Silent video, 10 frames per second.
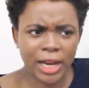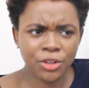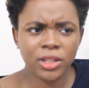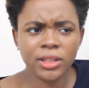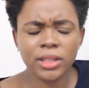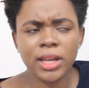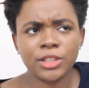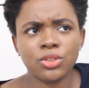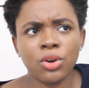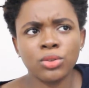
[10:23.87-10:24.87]
Another thing
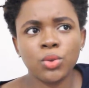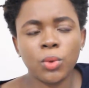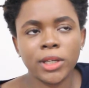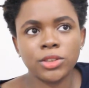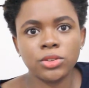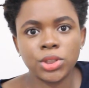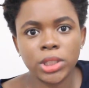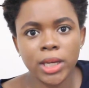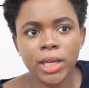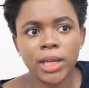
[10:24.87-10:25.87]
I also wanted to
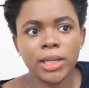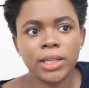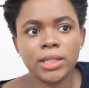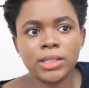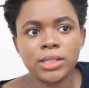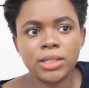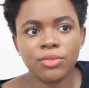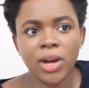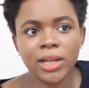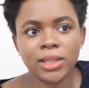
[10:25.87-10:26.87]
share is the
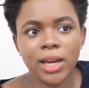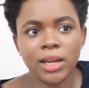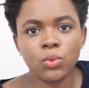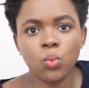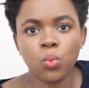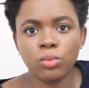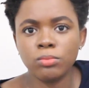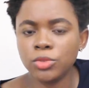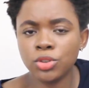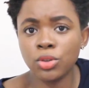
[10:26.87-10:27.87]
fact that,
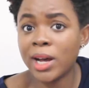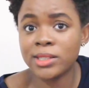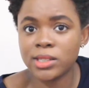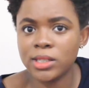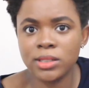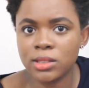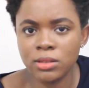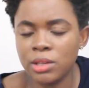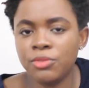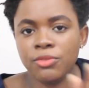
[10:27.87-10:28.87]
you know, as
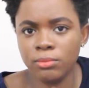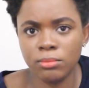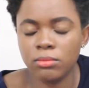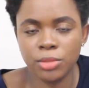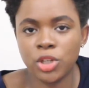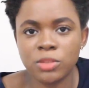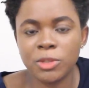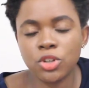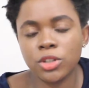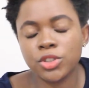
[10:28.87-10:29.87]
it's, if because
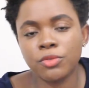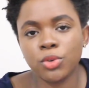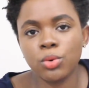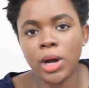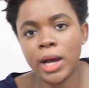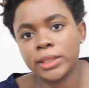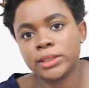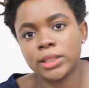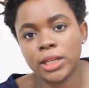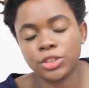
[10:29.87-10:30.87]
majority of you are
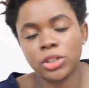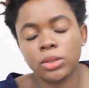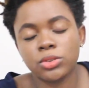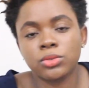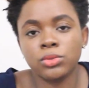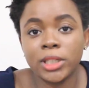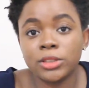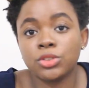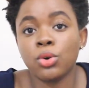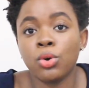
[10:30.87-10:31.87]
international
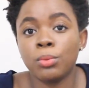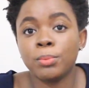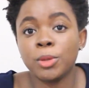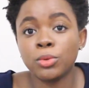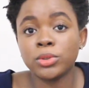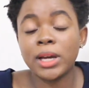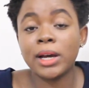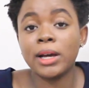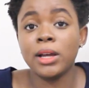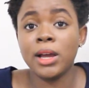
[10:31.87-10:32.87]
students or people
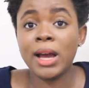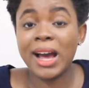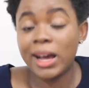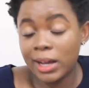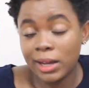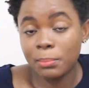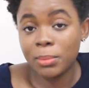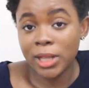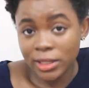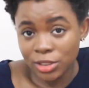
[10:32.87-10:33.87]
that are
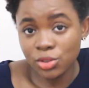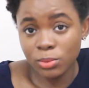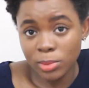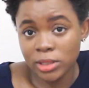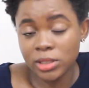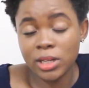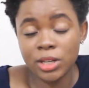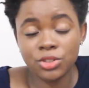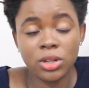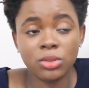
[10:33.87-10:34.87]
planning to be
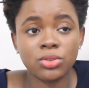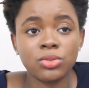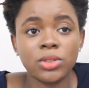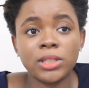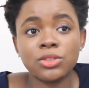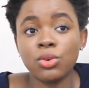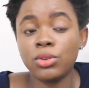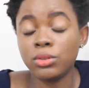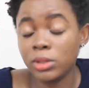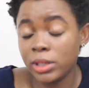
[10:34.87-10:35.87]
international students
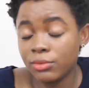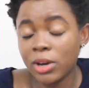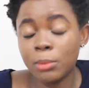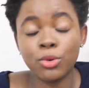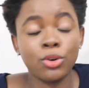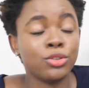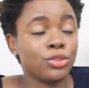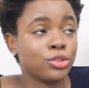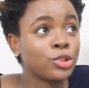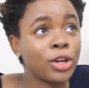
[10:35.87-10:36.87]
or live abroad
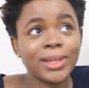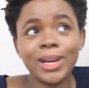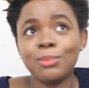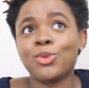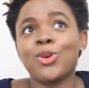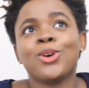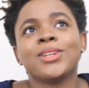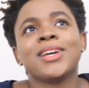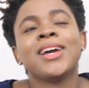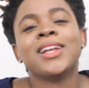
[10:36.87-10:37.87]
or study
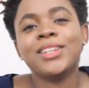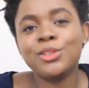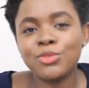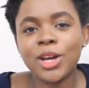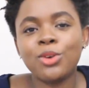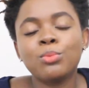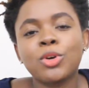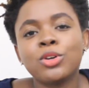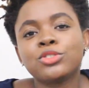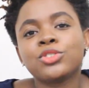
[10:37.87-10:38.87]
abroad, leave their
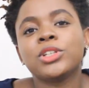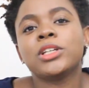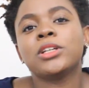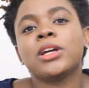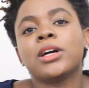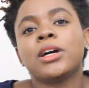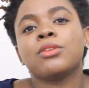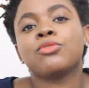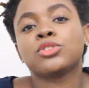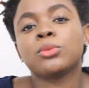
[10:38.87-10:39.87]
home country
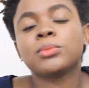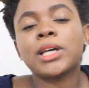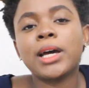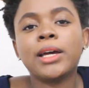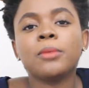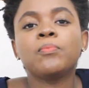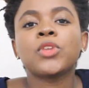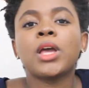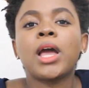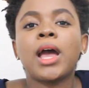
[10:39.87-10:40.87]
for some time,
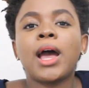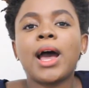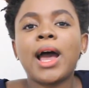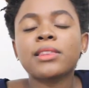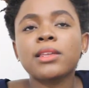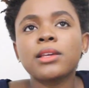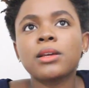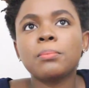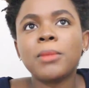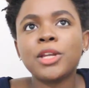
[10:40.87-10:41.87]
I
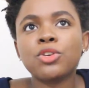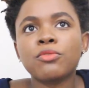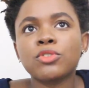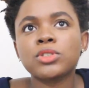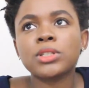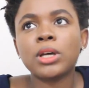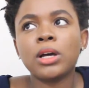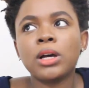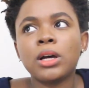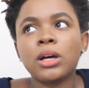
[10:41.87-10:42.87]
think many of us
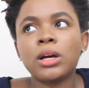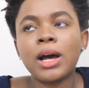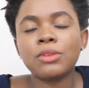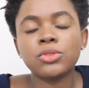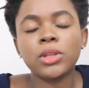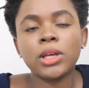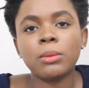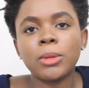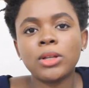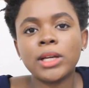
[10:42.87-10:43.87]
have to think
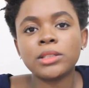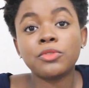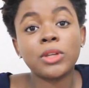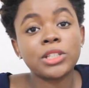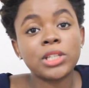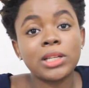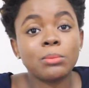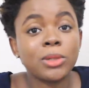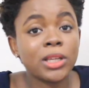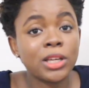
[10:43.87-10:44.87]
about like the financial
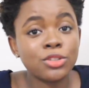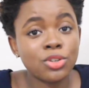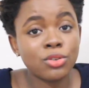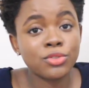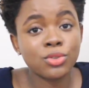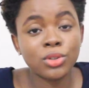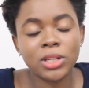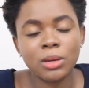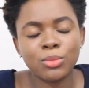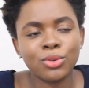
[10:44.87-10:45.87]
implication of
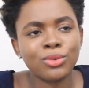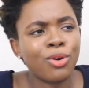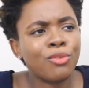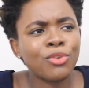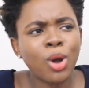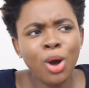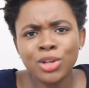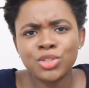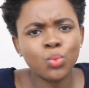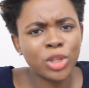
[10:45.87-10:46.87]
studying abroad. Of
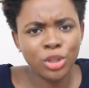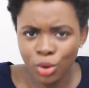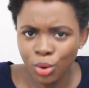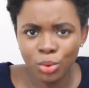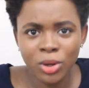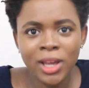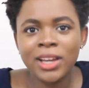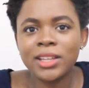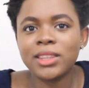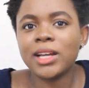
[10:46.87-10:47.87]
course, we know
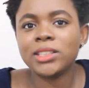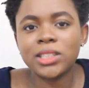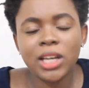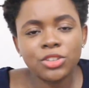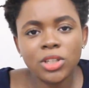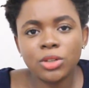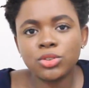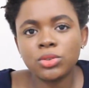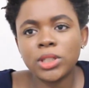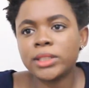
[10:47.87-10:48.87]
that international
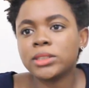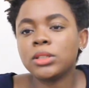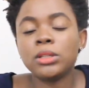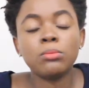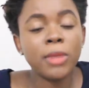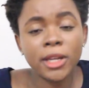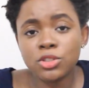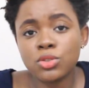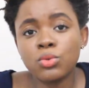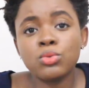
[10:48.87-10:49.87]
students in
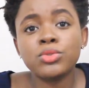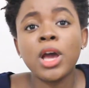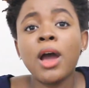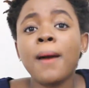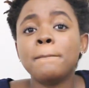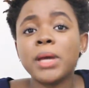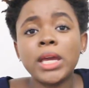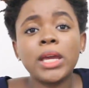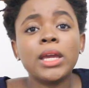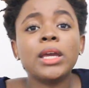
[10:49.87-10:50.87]
many schools
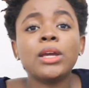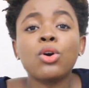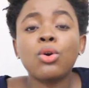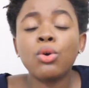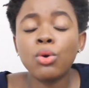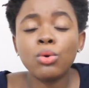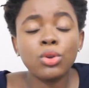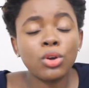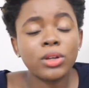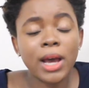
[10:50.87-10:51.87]
pay a whole
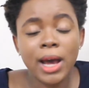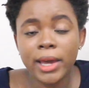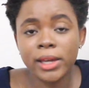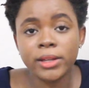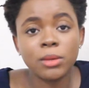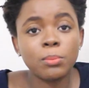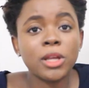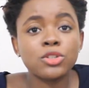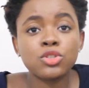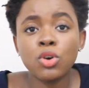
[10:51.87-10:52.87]
lot higher. They
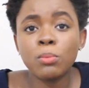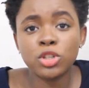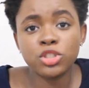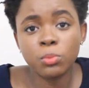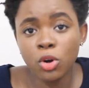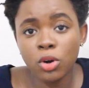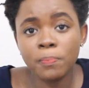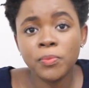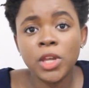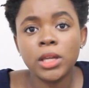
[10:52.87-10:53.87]
pay so much
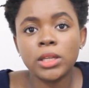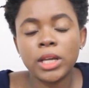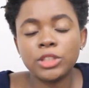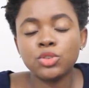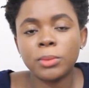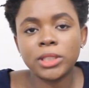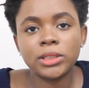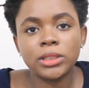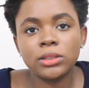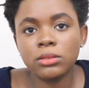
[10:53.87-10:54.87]
more than domestic